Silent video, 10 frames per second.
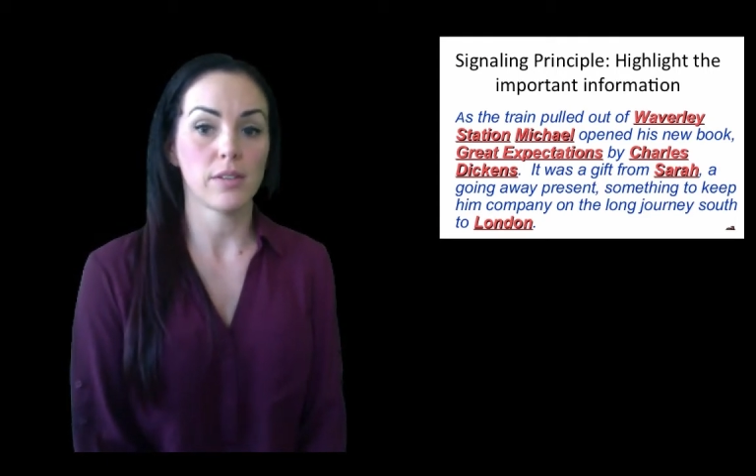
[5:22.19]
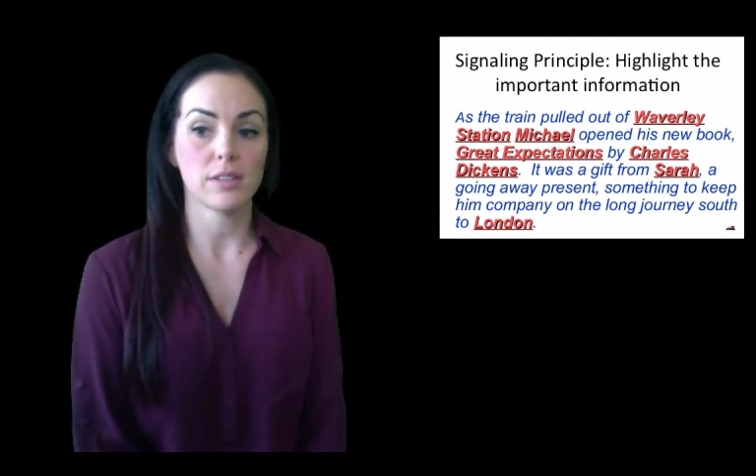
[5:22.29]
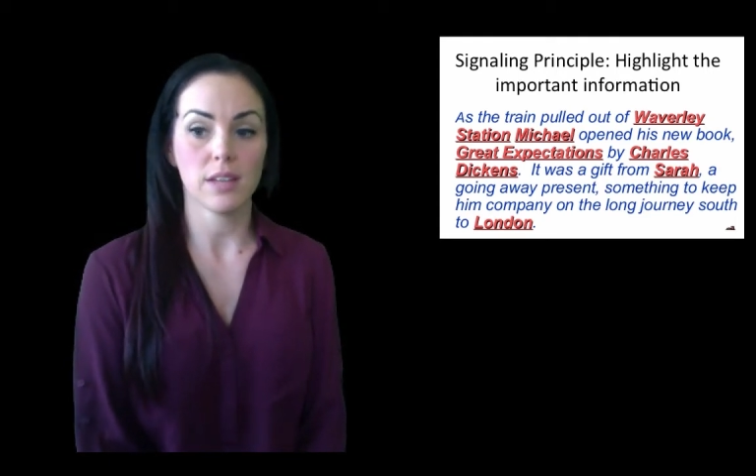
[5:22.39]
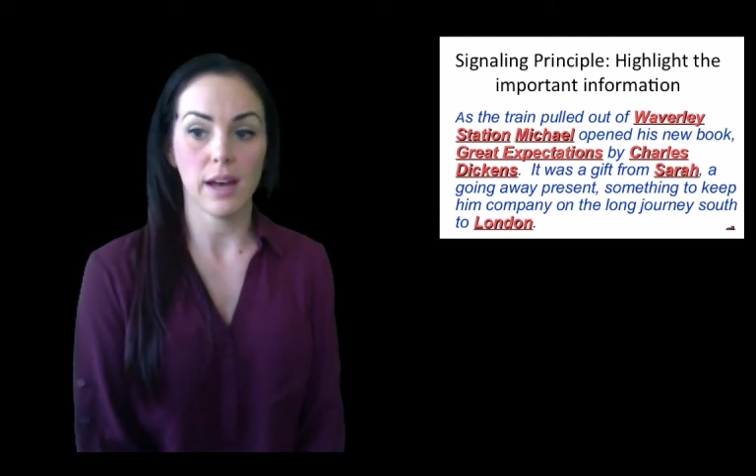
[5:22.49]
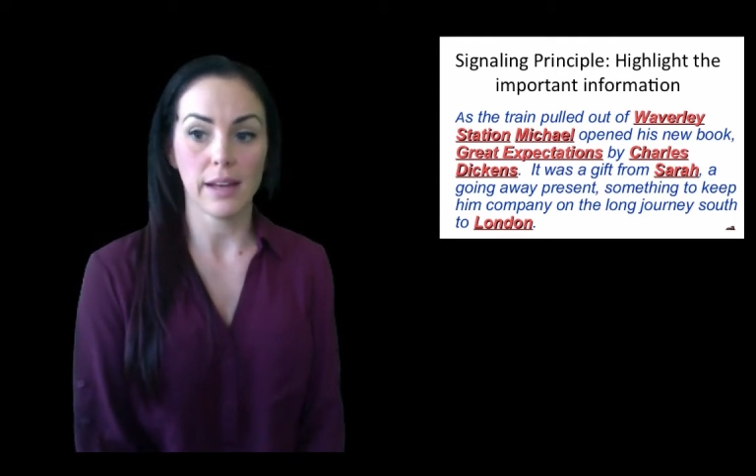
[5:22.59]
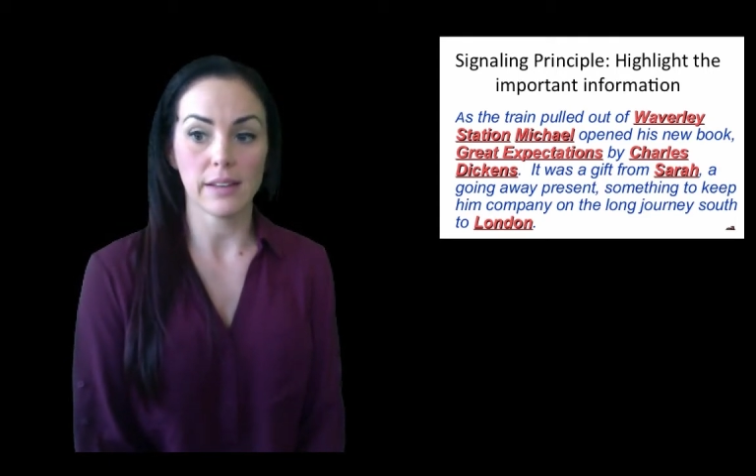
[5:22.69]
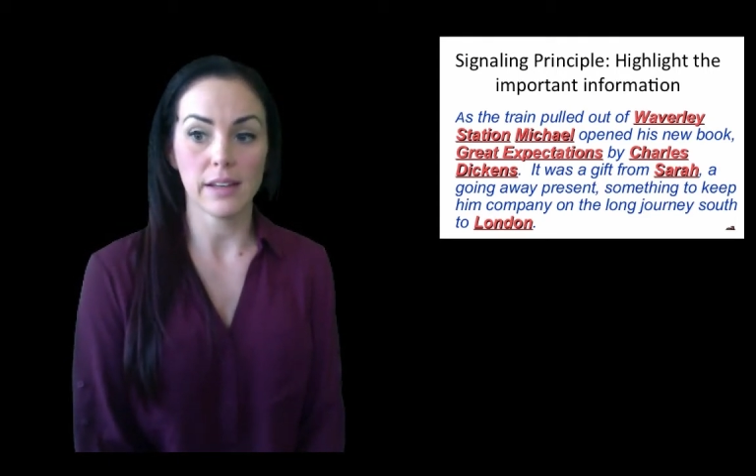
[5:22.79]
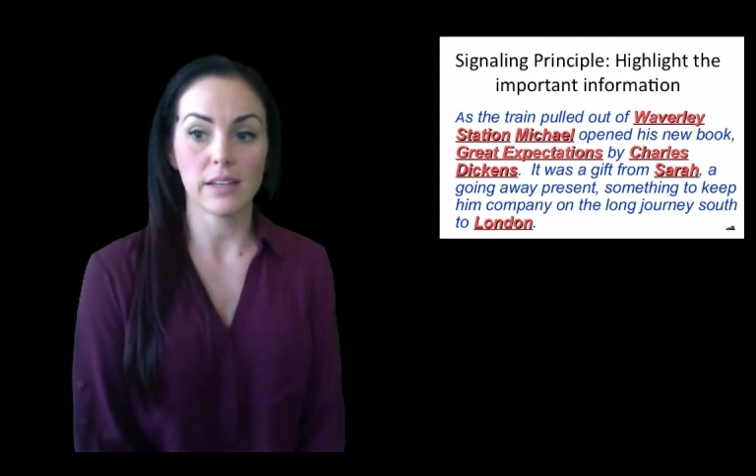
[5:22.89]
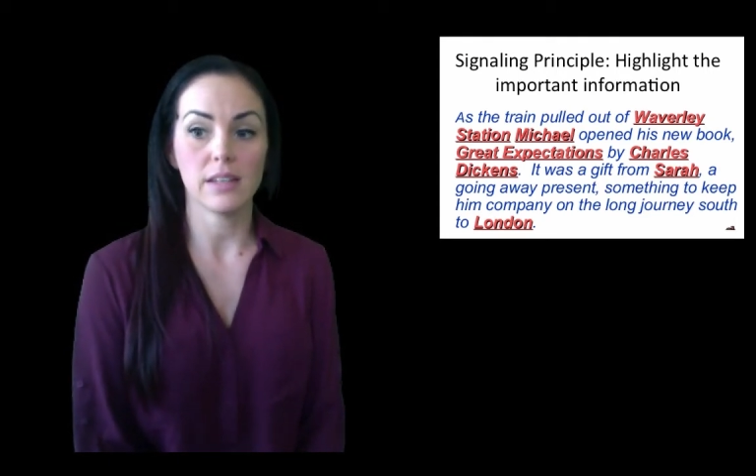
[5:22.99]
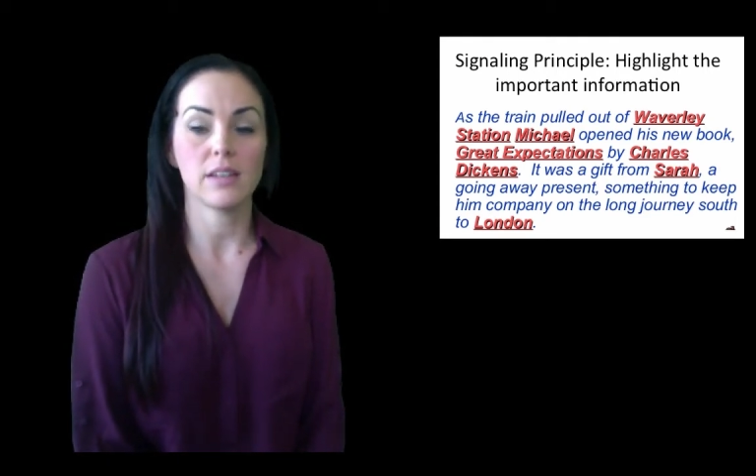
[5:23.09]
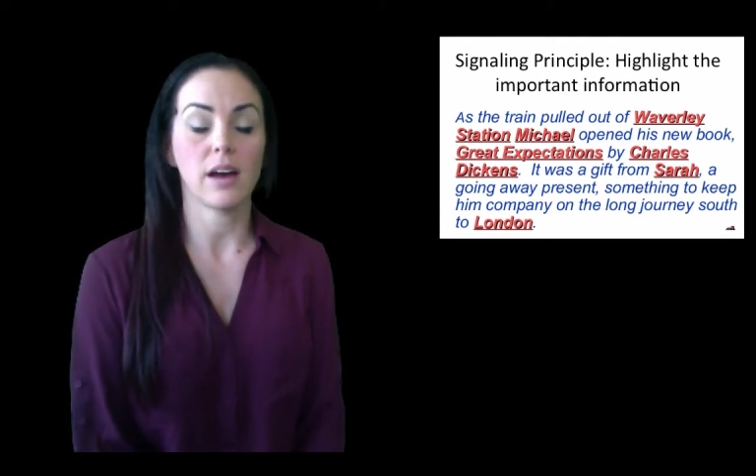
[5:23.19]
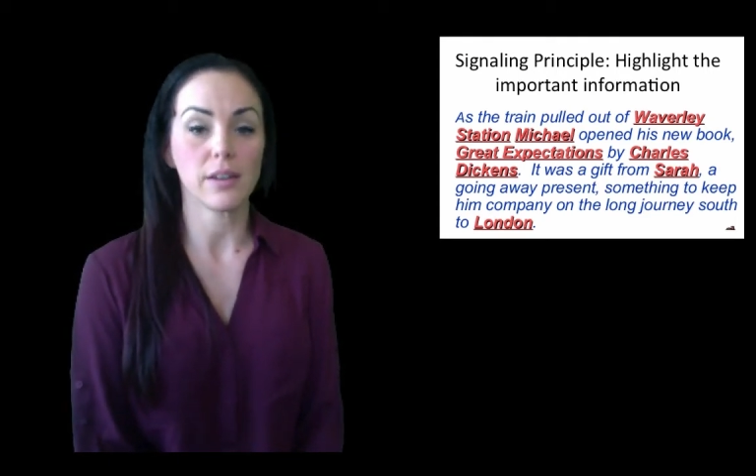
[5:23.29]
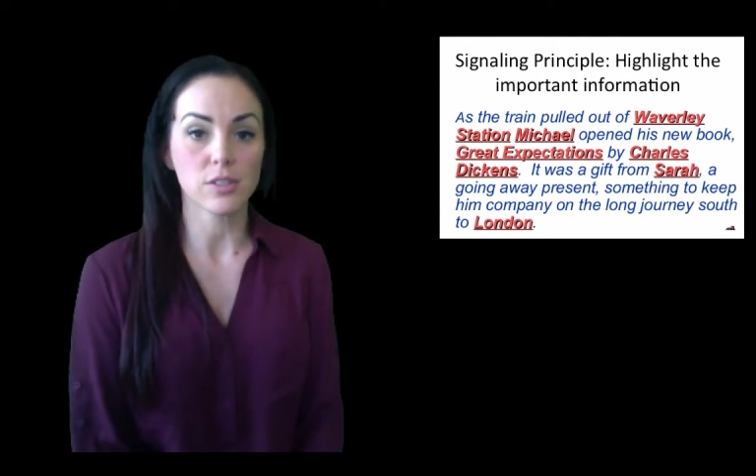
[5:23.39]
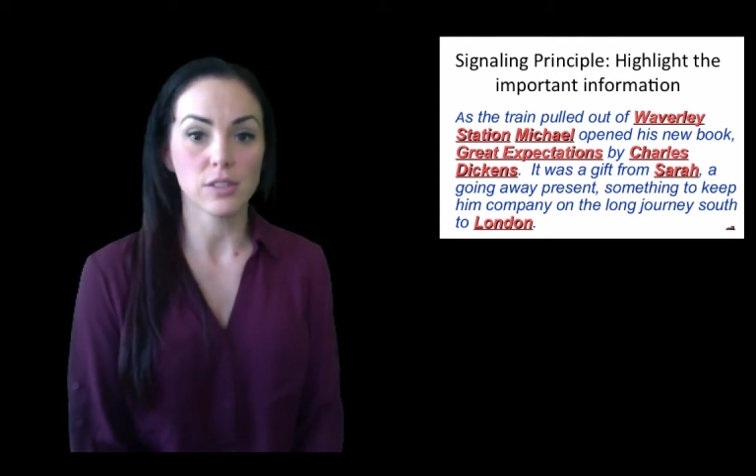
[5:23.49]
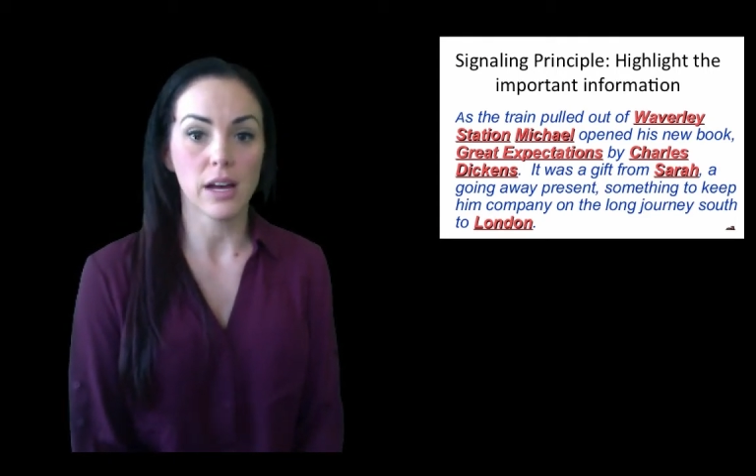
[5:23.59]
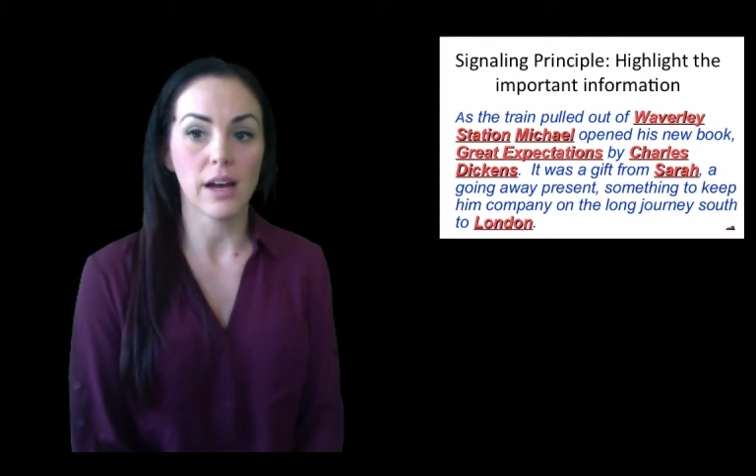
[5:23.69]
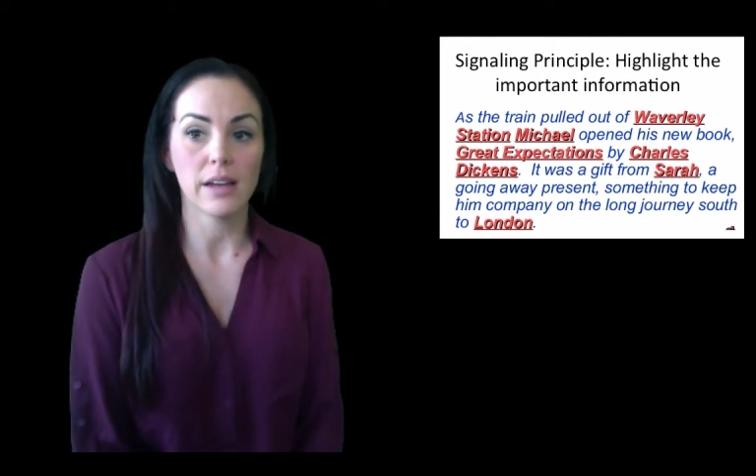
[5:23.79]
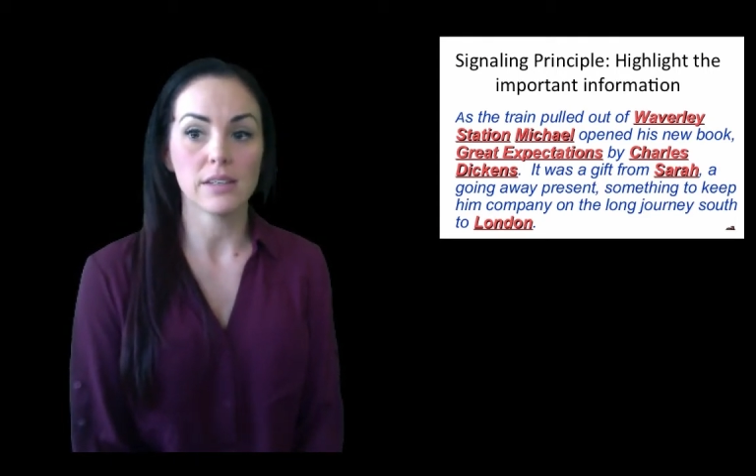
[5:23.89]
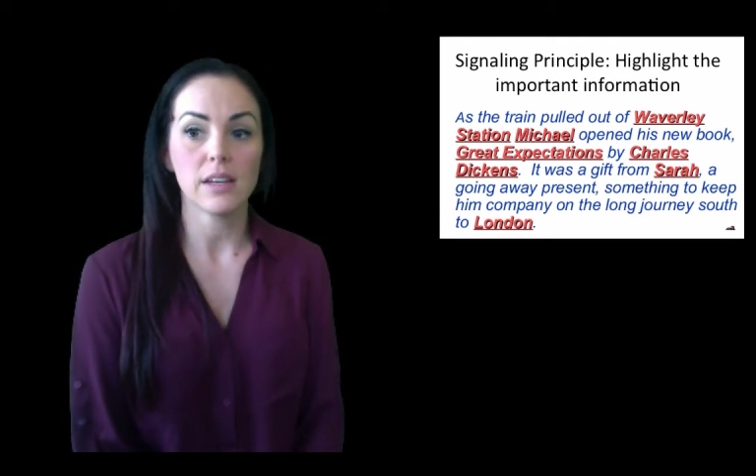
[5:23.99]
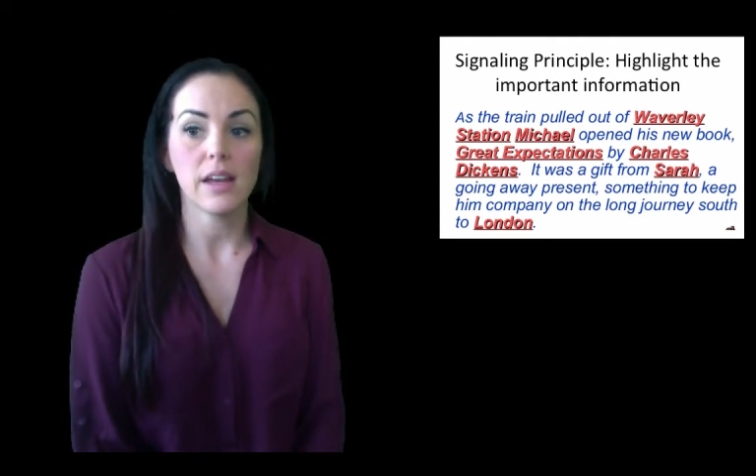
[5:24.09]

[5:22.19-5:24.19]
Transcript: is highlighted, underlined,